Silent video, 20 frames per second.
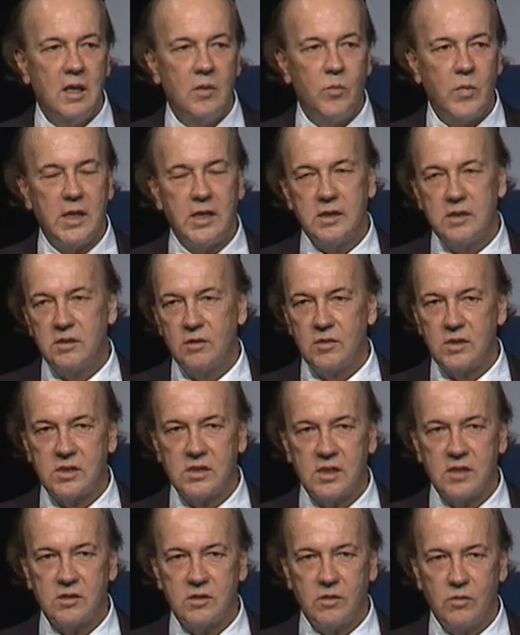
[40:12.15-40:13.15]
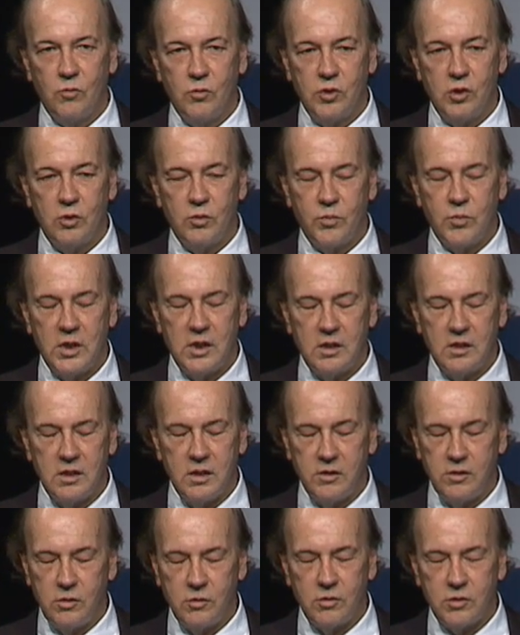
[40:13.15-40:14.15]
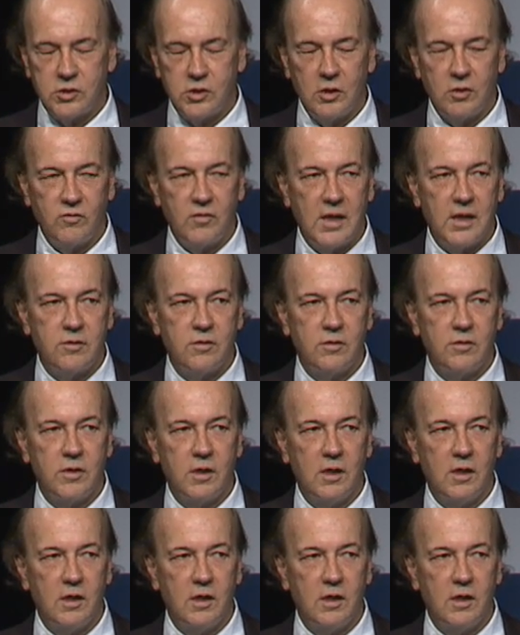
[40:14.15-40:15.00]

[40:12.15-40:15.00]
monetary system, the Eurozone rather,